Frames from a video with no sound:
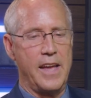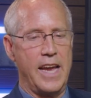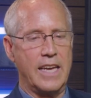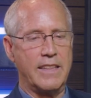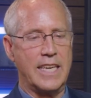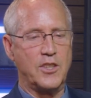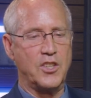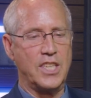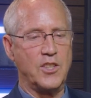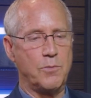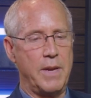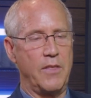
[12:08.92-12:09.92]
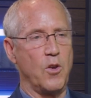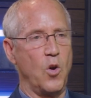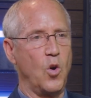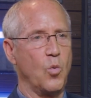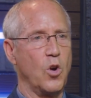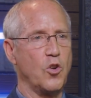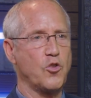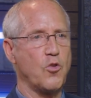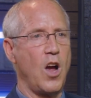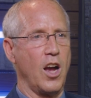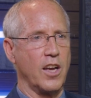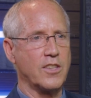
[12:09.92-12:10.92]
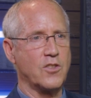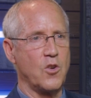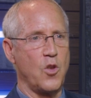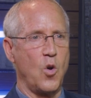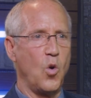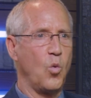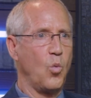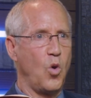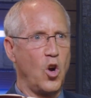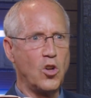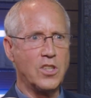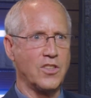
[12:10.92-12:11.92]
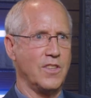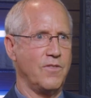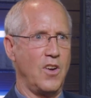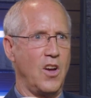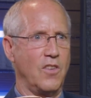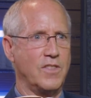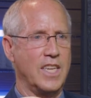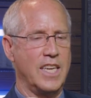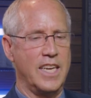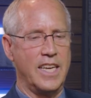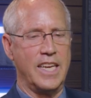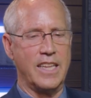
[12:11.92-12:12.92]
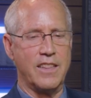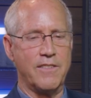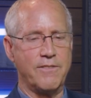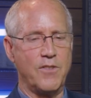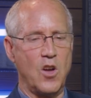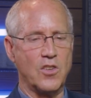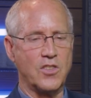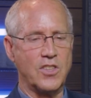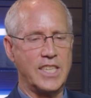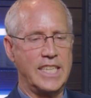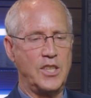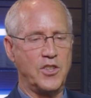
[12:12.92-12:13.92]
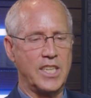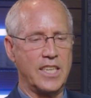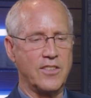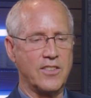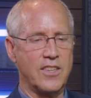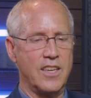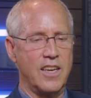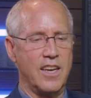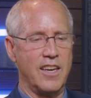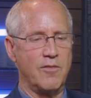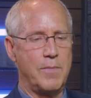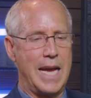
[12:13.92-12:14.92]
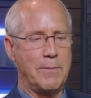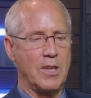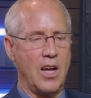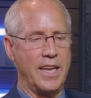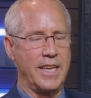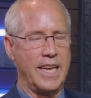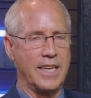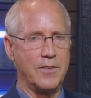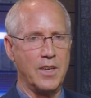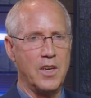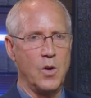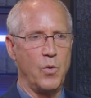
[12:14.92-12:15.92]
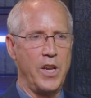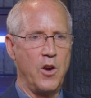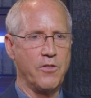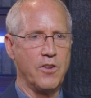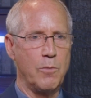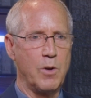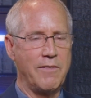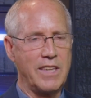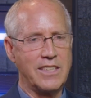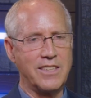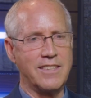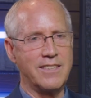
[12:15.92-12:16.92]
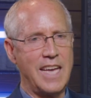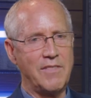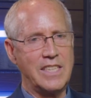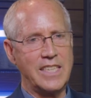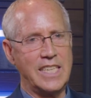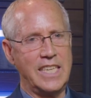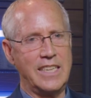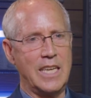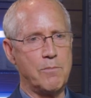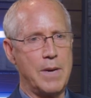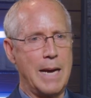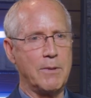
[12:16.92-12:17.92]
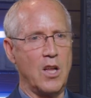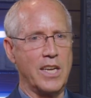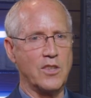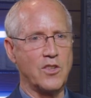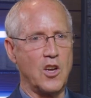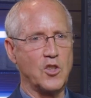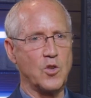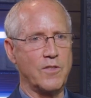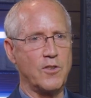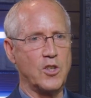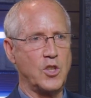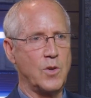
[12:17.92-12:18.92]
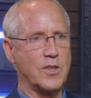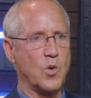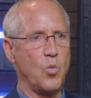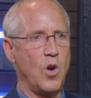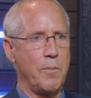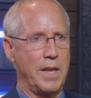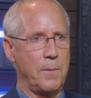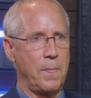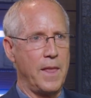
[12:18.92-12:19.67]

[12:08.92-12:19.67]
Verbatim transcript: and that she's made the whole world drunk. So the whole world is involved in the false teachings of Babylon. And we know from Revelation seventeen that Babylon is also referred to as a woman.